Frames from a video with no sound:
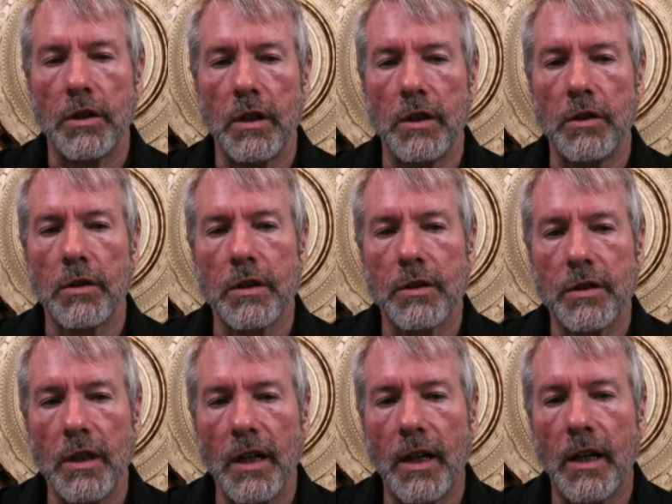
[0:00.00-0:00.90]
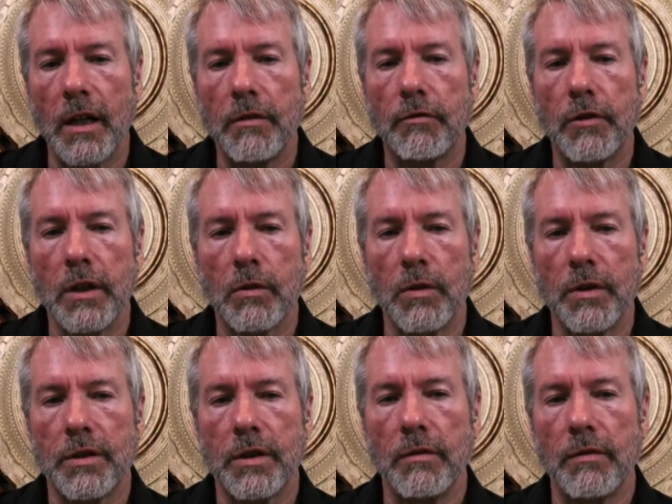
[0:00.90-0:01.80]
and you can see high
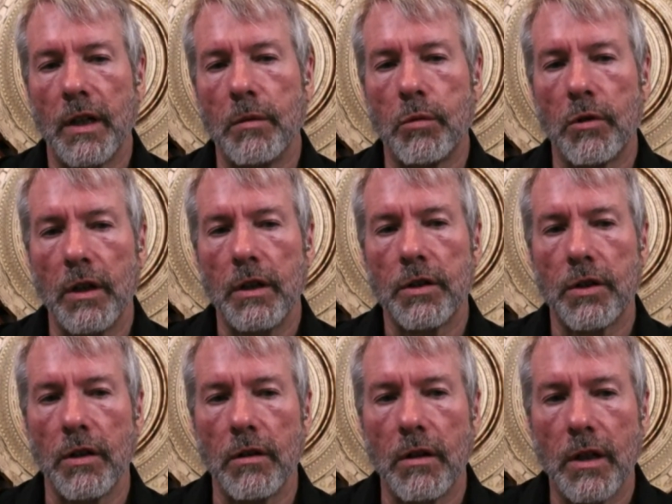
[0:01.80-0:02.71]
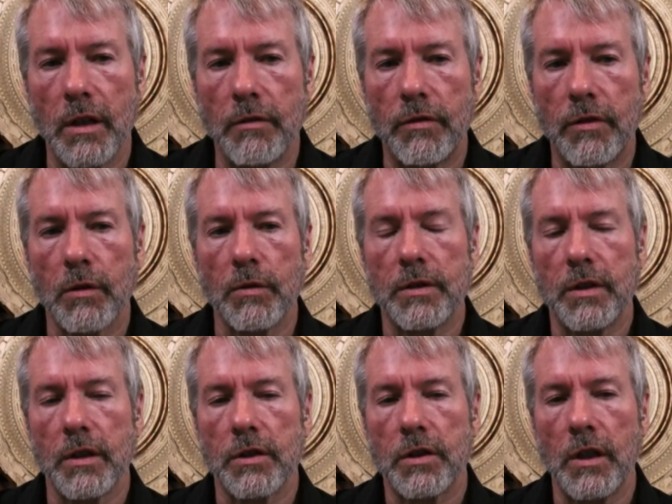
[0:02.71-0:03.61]
frequency vibration or high
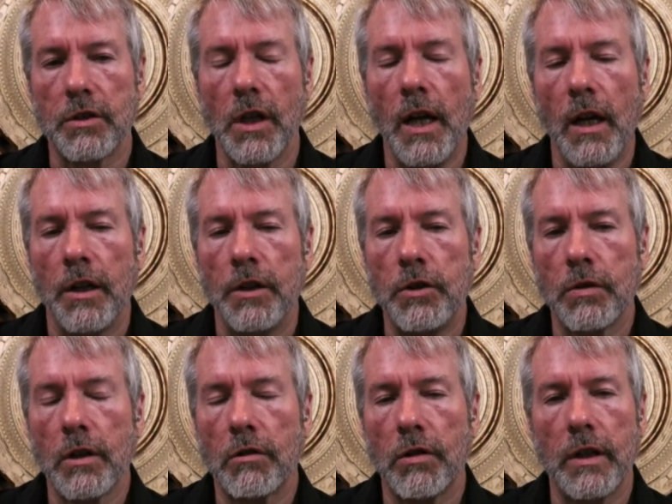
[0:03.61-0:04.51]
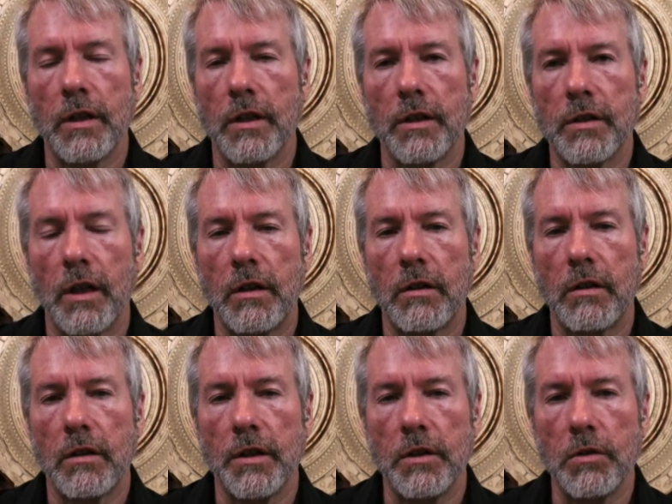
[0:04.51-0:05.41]
frequency exchange, you can create an
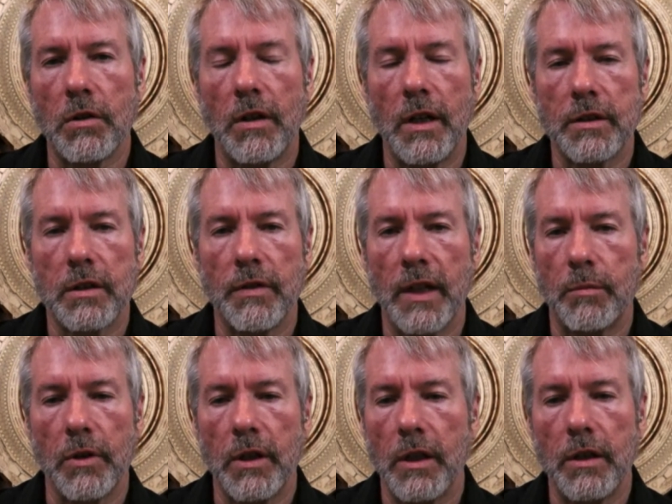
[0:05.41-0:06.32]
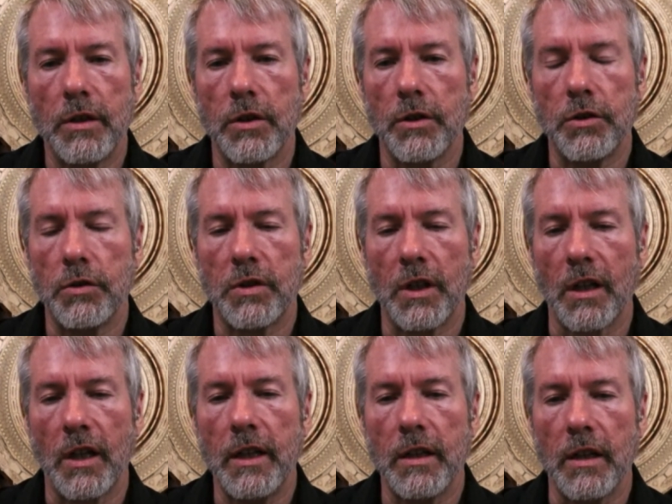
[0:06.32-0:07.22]
entirely new class of applications using
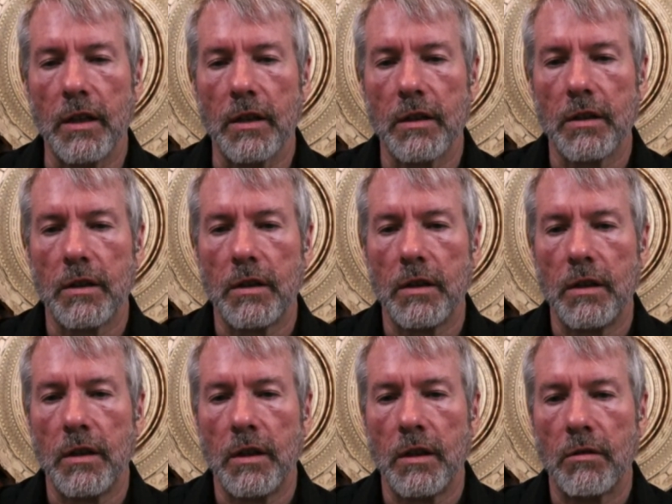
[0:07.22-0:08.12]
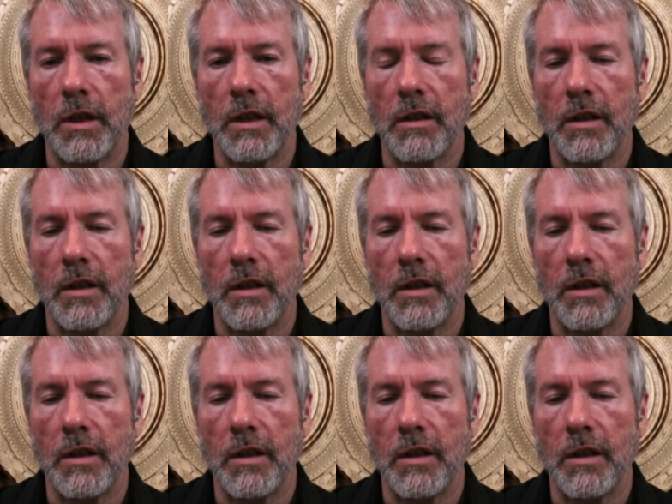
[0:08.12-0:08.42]
Lightning, right?